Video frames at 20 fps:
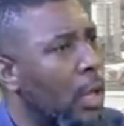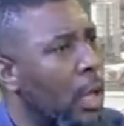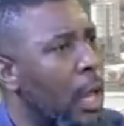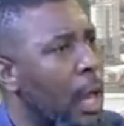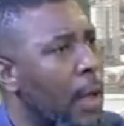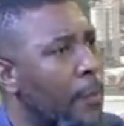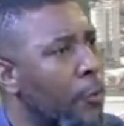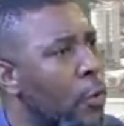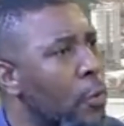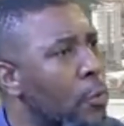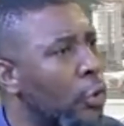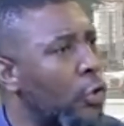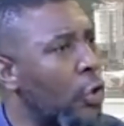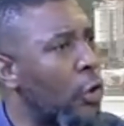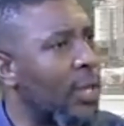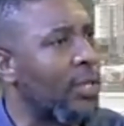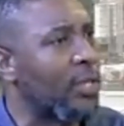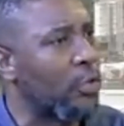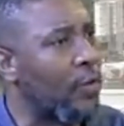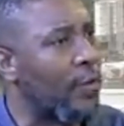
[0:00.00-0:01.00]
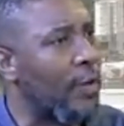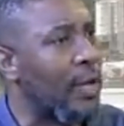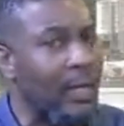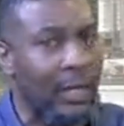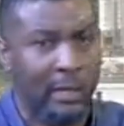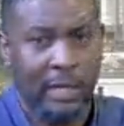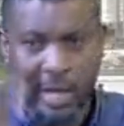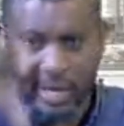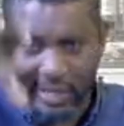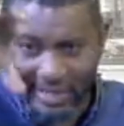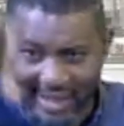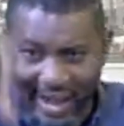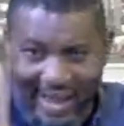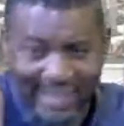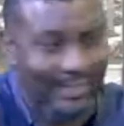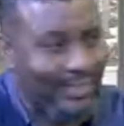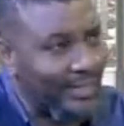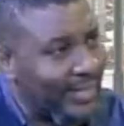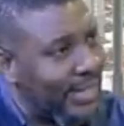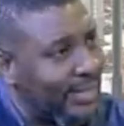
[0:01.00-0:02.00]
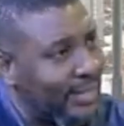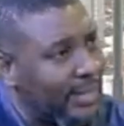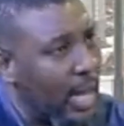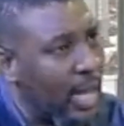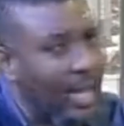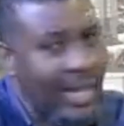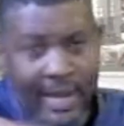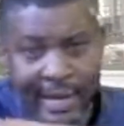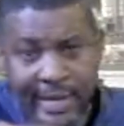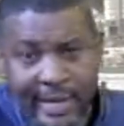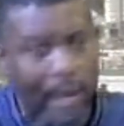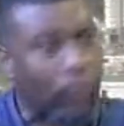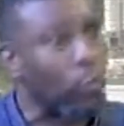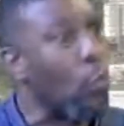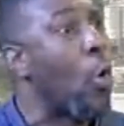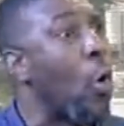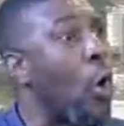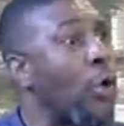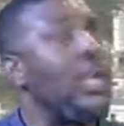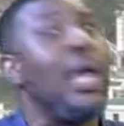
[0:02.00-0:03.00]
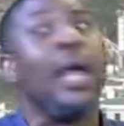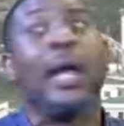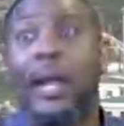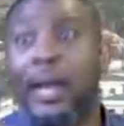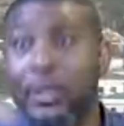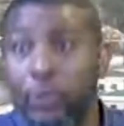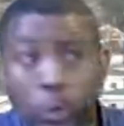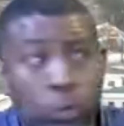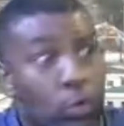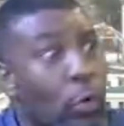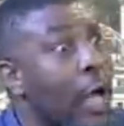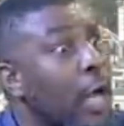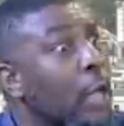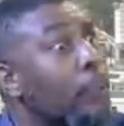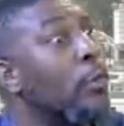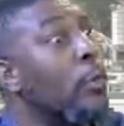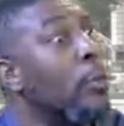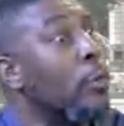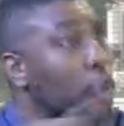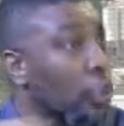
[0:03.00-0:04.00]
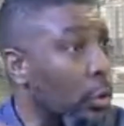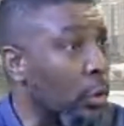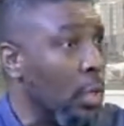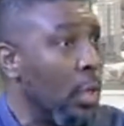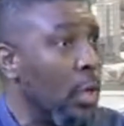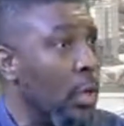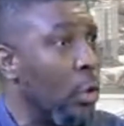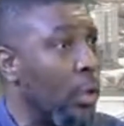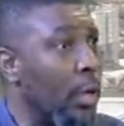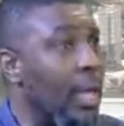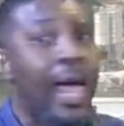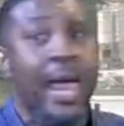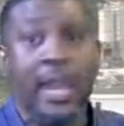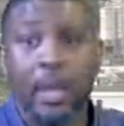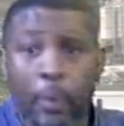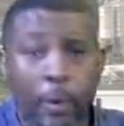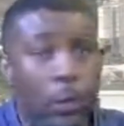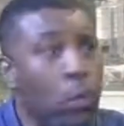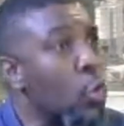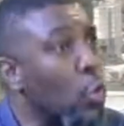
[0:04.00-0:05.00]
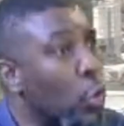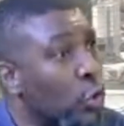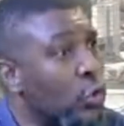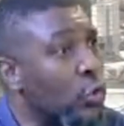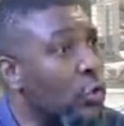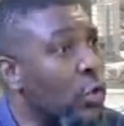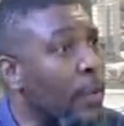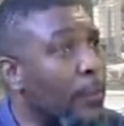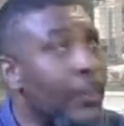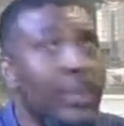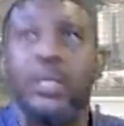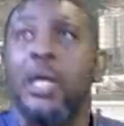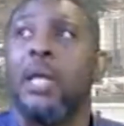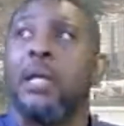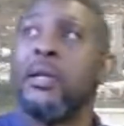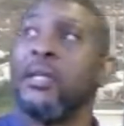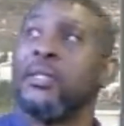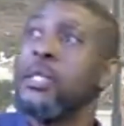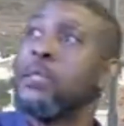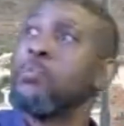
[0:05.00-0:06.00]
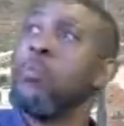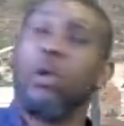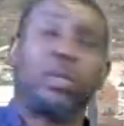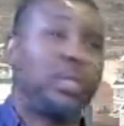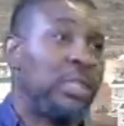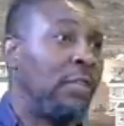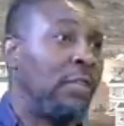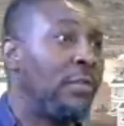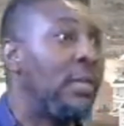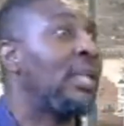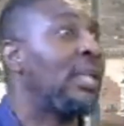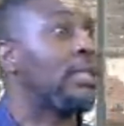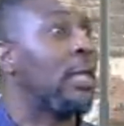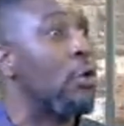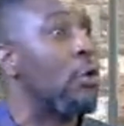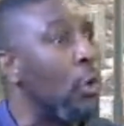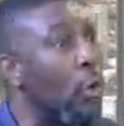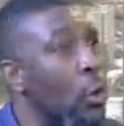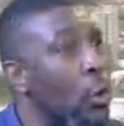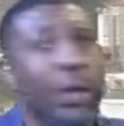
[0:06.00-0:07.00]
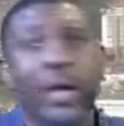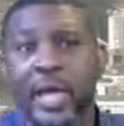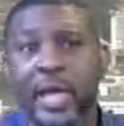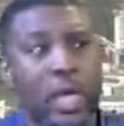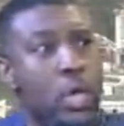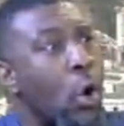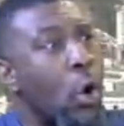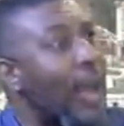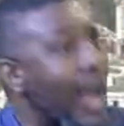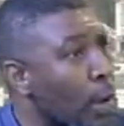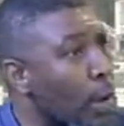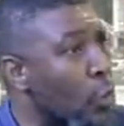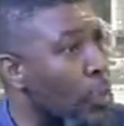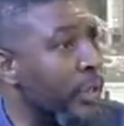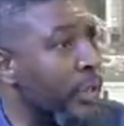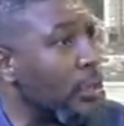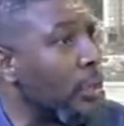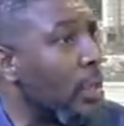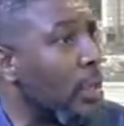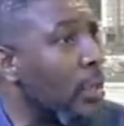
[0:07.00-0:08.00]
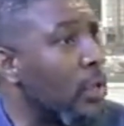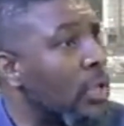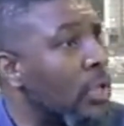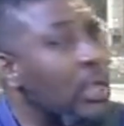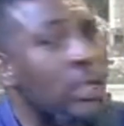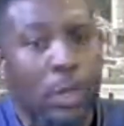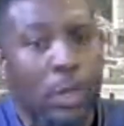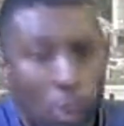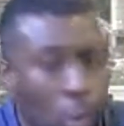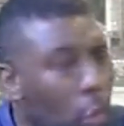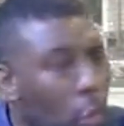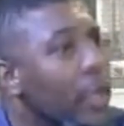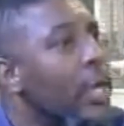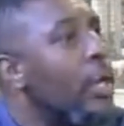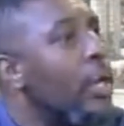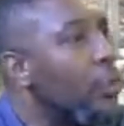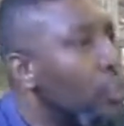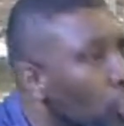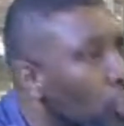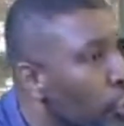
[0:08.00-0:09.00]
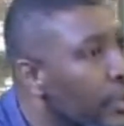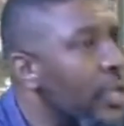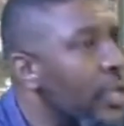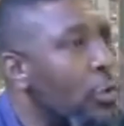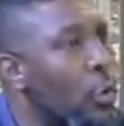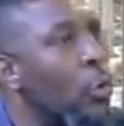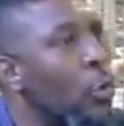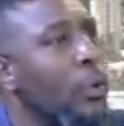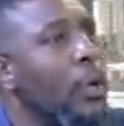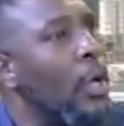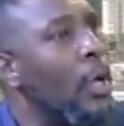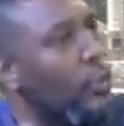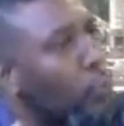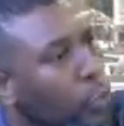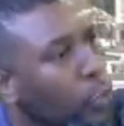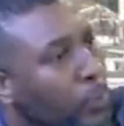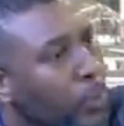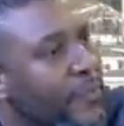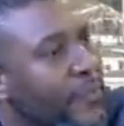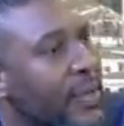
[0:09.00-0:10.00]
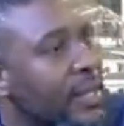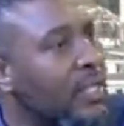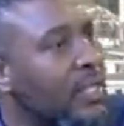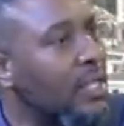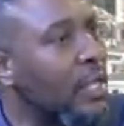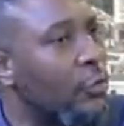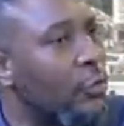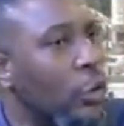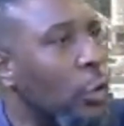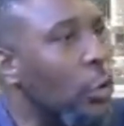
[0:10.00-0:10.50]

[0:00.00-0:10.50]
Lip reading: promotion and stuff like that, that center in that ward can actually do health promotion. Okay, anybody who goes to that place, there's a small TV that's telling you, oh, in your language, they just say, oh, do this, oh, to prevent dysentery, oh,